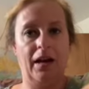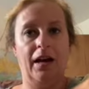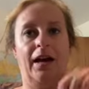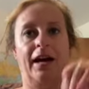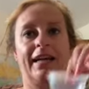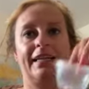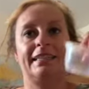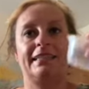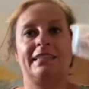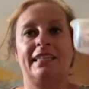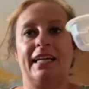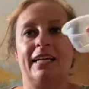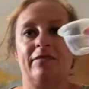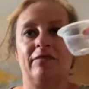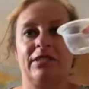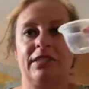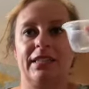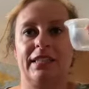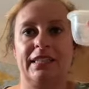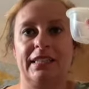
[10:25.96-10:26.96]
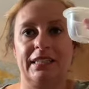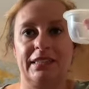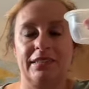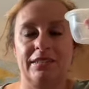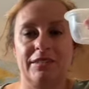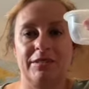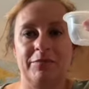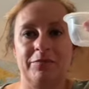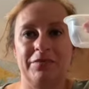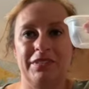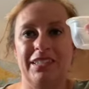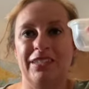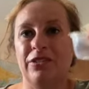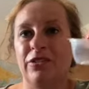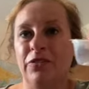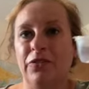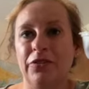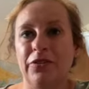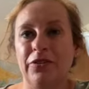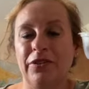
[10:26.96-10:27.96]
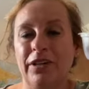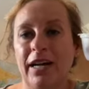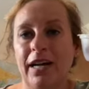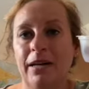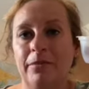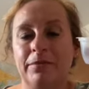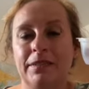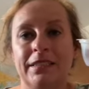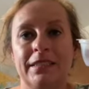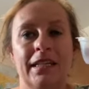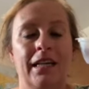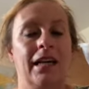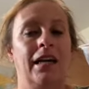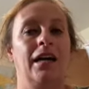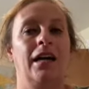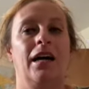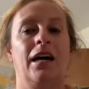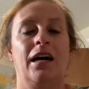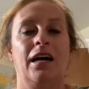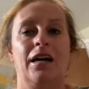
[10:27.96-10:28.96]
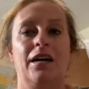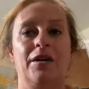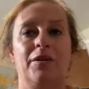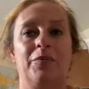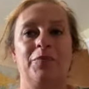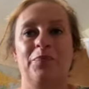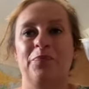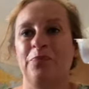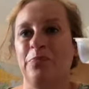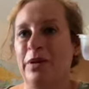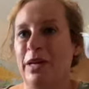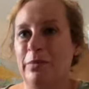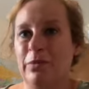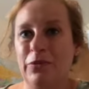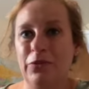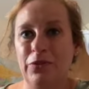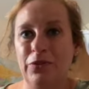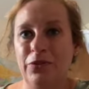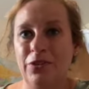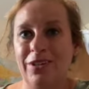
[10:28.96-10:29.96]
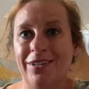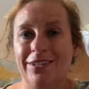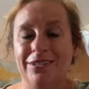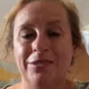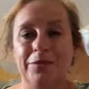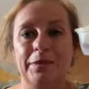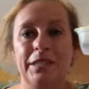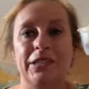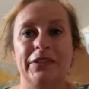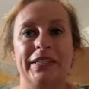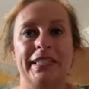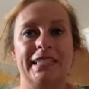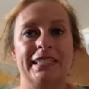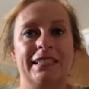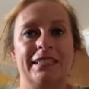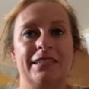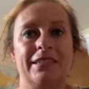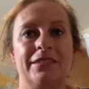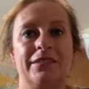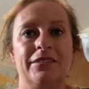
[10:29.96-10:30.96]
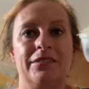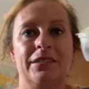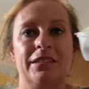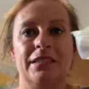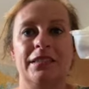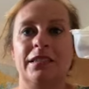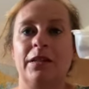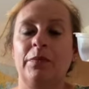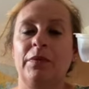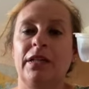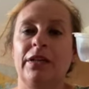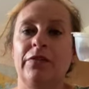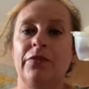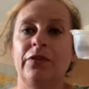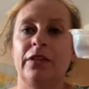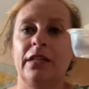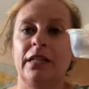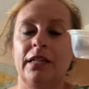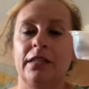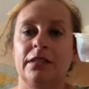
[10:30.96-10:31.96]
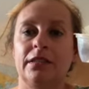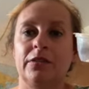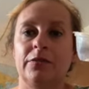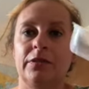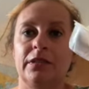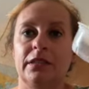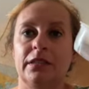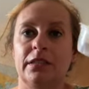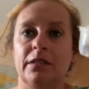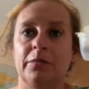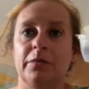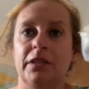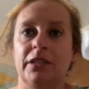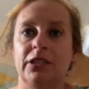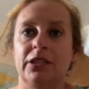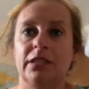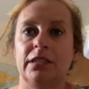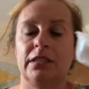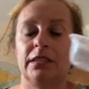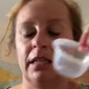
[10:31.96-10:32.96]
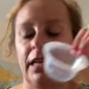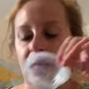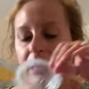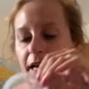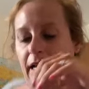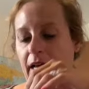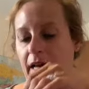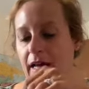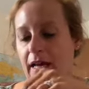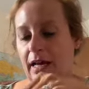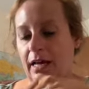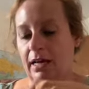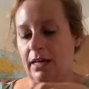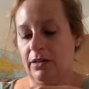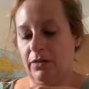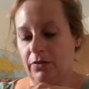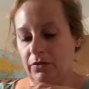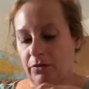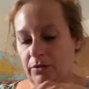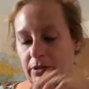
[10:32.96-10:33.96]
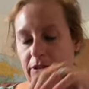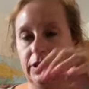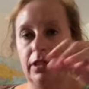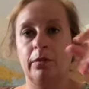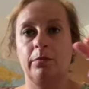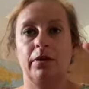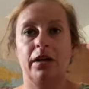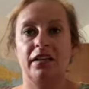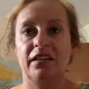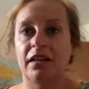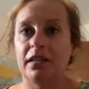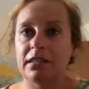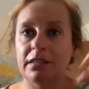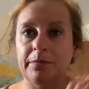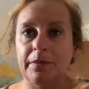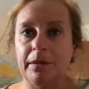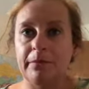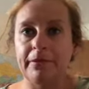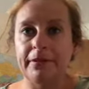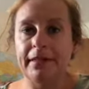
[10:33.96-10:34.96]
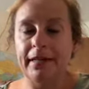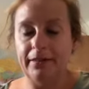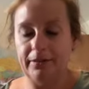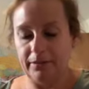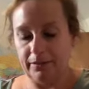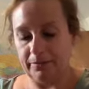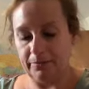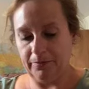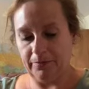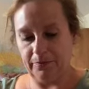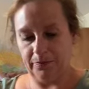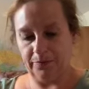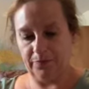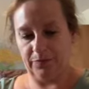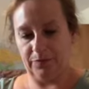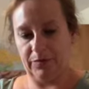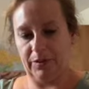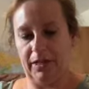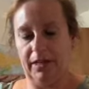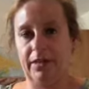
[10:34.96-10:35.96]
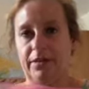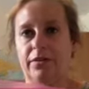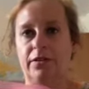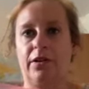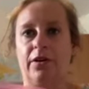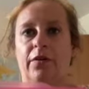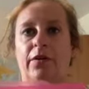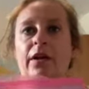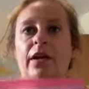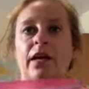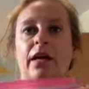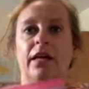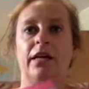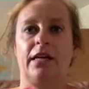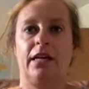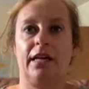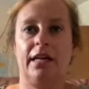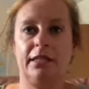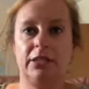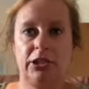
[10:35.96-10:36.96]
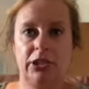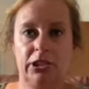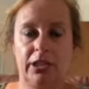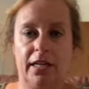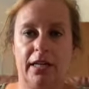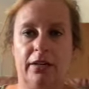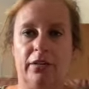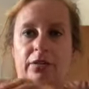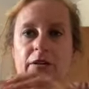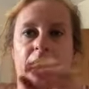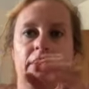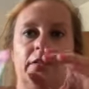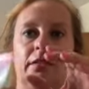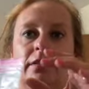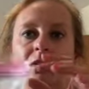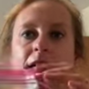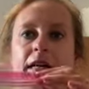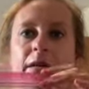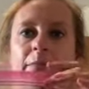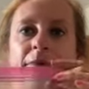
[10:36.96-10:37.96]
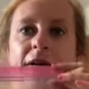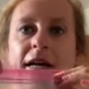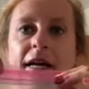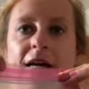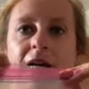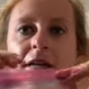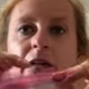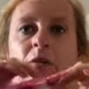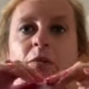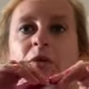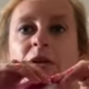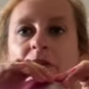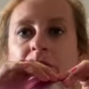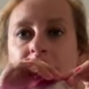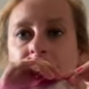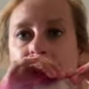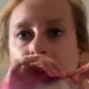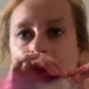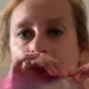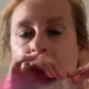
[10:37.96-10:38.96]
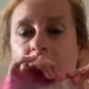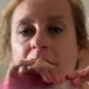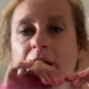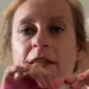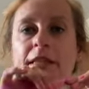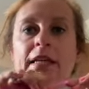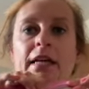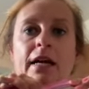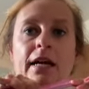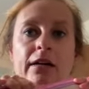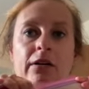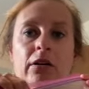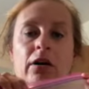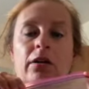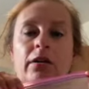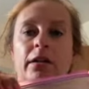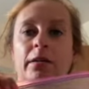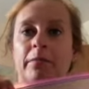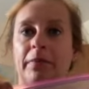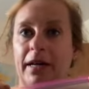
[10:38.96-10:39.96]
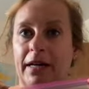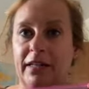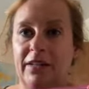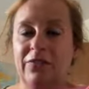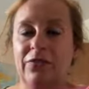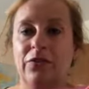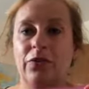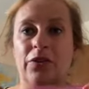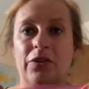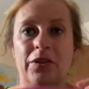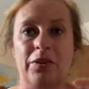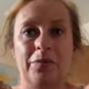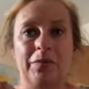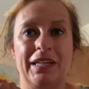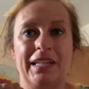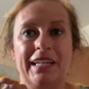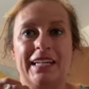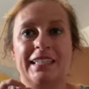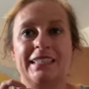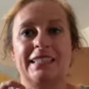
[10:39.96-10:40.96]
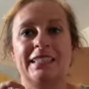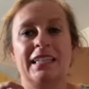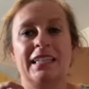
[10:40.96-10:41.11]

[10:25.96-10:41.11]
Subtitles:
I saved these little fruit cups. Baby food jars would be great too. Just something for the kids to rinse their brushes. And of course I brought lots of paper towels. Okay, so each child also had a bag with their name on it that I carted back and forth because,